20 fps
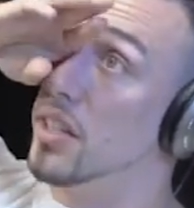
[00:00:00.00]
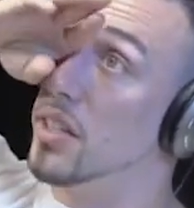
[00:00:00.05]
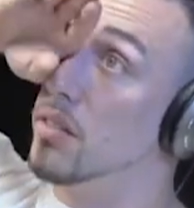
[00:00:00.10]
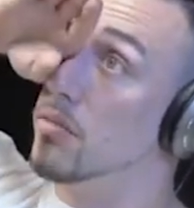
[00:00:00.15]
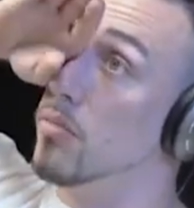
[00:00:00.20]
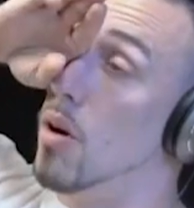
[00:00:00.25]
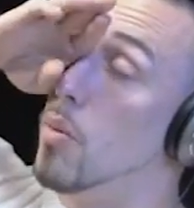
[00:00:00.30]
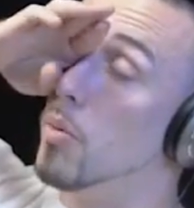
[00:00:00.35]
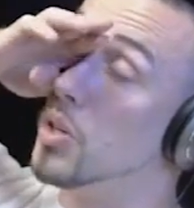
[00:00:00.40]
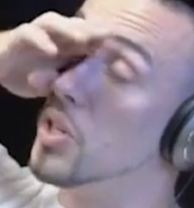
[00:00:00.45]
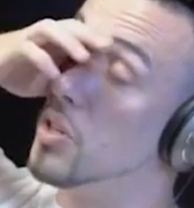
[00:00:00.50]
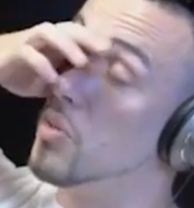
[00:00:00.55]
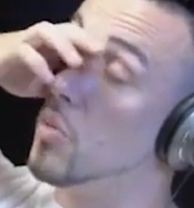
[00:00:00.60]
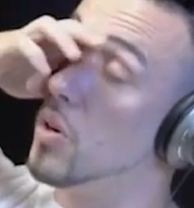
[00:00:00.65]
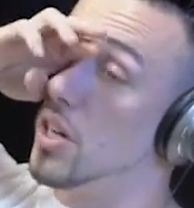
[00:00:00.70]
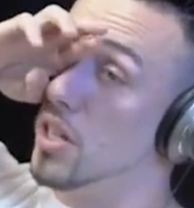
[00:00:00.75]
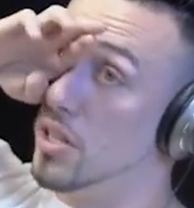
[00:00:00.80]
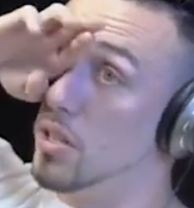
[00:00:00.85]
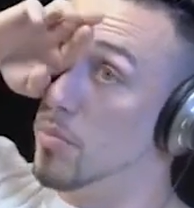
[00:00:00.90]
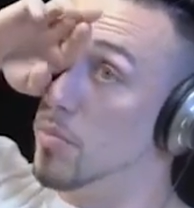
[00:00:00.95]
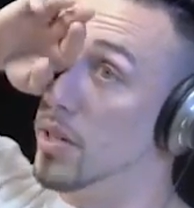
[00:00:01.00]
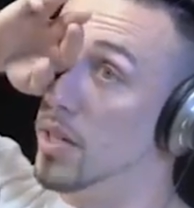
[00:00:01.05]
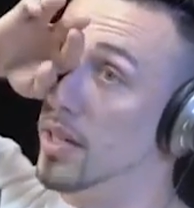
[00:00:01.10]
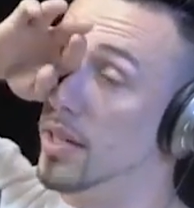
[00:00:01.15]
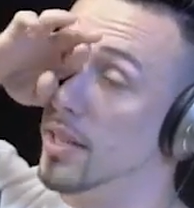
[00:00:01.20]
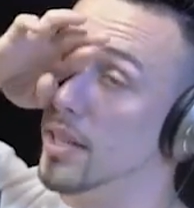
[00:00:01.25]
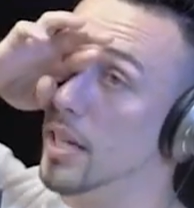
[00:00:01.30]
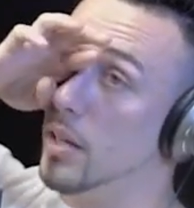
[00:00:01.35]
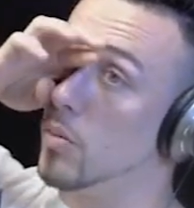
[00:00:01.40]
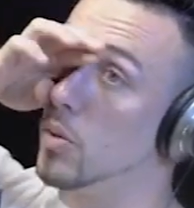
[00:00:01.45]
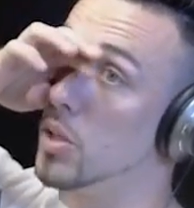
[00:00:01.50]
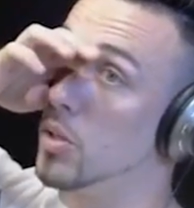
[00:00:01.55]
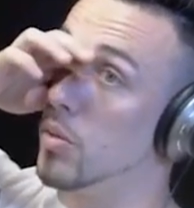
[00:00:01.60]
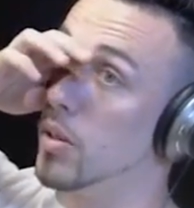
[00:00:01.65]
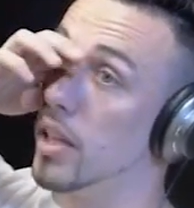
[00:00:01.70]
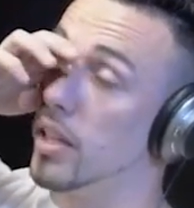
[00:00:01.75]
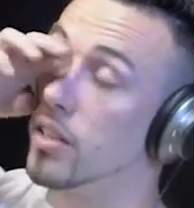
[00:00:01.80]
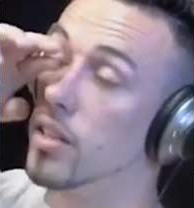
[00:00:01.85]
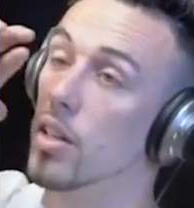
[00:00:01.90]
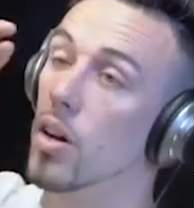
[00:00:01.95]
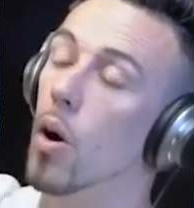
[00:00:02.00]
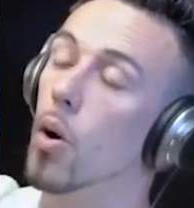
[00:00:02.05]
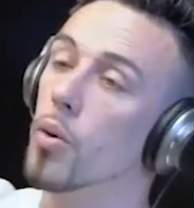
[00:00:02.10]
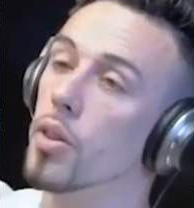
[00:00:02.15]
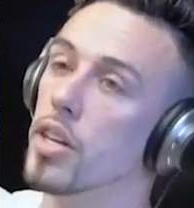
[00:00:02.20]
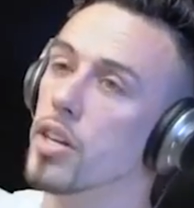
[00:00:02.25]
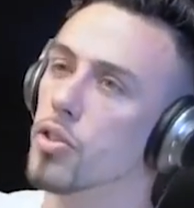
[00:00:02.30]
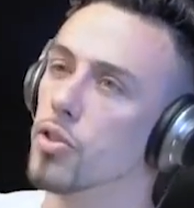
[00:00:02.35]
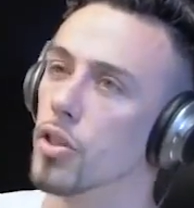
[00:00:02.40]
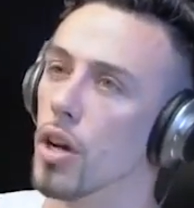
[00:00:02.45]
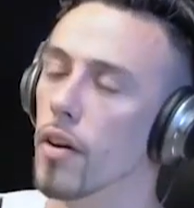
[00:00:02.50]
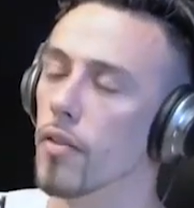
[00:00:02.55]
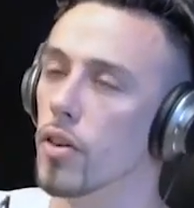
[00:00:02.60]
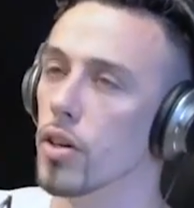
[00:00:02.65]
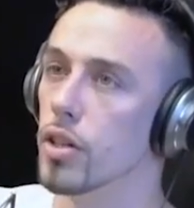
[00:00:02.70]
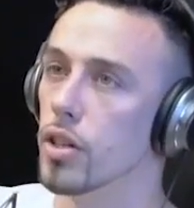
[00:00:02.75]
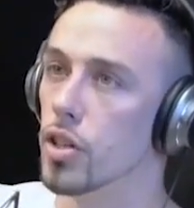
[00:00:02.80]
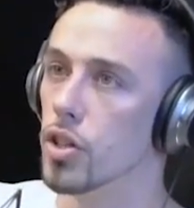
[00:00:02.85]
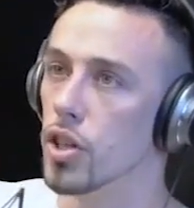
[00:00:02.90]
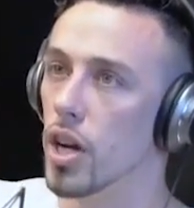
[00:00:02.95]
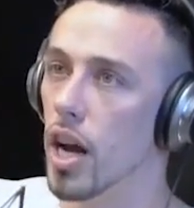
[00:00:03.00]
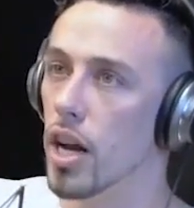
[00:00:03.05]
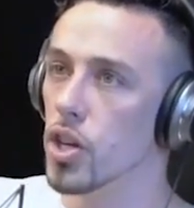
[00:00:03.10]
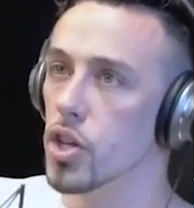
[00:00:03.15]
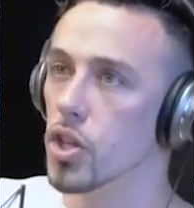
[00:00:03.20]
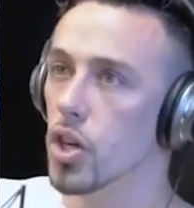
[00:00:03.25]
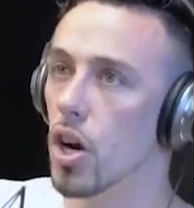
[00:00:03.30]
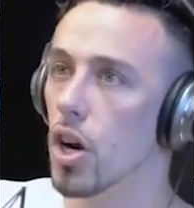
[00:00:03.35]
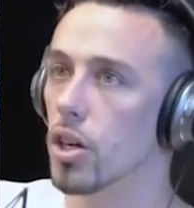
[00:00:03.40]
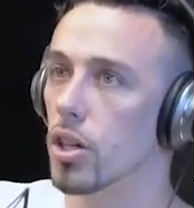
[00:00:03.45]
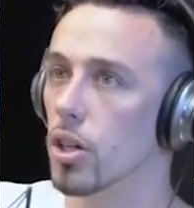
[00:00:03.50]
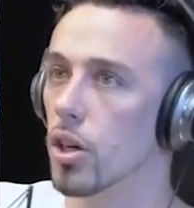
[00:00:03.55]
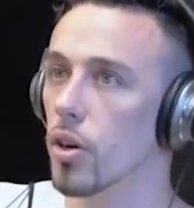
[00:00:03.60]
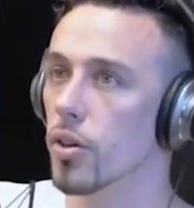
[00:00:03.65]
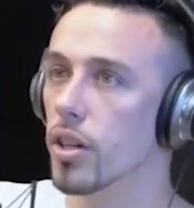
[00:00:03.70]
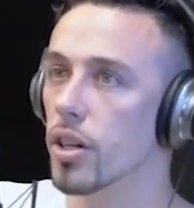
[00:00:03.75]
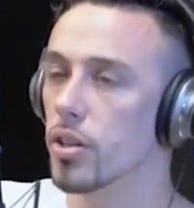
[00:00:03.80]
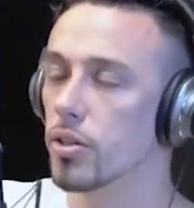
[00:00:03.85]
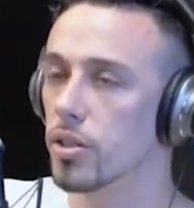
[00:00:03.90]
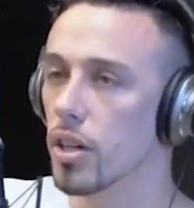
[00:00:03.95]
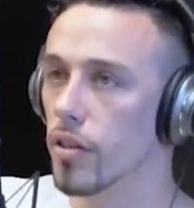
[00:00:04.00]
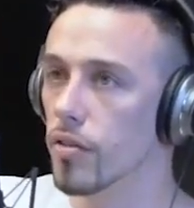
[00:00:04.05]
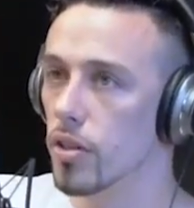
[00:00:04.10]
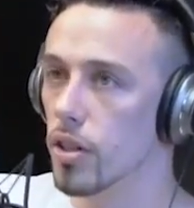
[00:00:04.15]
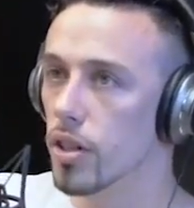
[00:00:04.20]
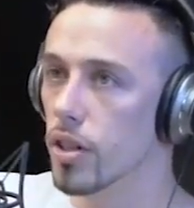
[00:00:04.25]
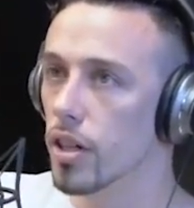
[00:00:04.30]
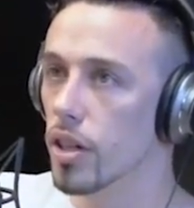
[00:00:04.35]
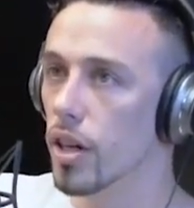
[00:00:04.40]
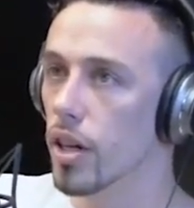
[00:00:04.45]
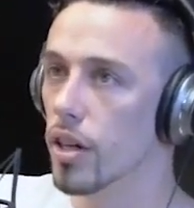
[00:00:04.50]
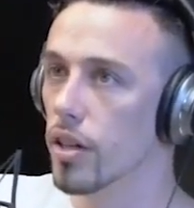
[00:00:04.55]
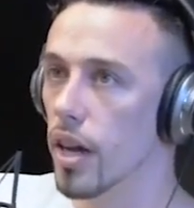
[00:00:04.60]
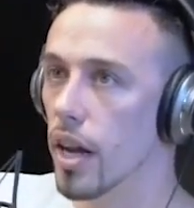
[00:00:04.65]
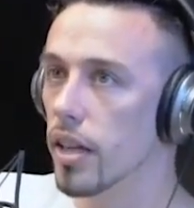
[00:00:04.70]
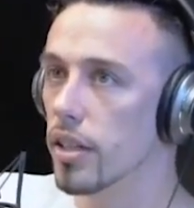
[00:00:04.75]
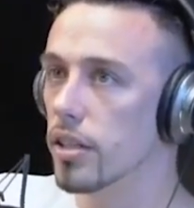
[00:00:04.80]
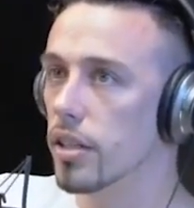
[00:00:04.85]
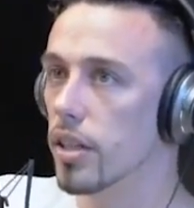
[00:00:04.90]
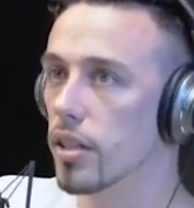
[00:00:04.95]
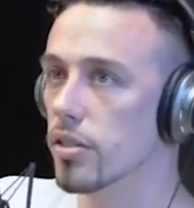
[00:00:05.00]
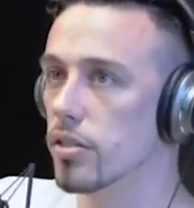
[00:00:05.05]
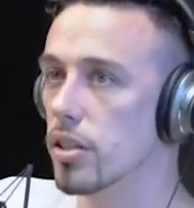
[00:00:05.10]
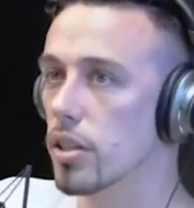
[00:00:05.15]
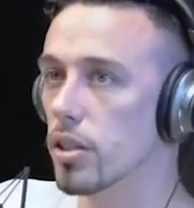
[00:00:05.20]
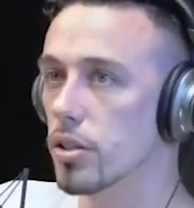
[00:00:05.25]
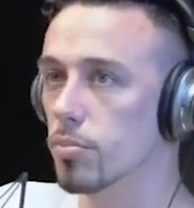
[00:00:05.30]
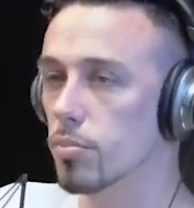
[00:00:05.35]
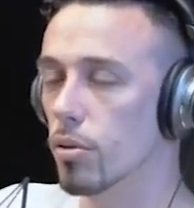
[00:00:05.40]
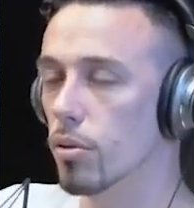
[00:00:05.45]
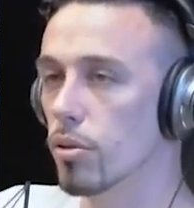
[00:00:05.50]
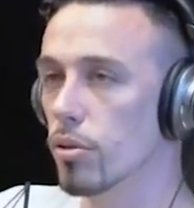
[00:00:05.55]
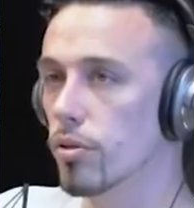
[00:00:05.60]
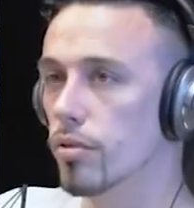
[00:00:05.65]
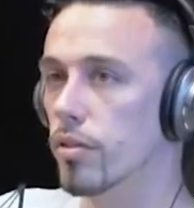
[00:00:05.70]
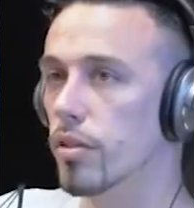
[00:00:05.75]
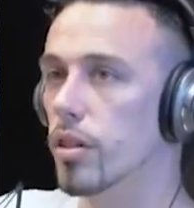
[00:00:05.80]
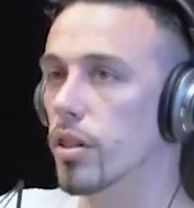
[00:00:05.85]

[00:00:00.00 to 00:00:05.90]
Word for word: what would you want it to be? Like, would you want like the oh they discovered a giant shark or oh they discovered aliens? here's proof or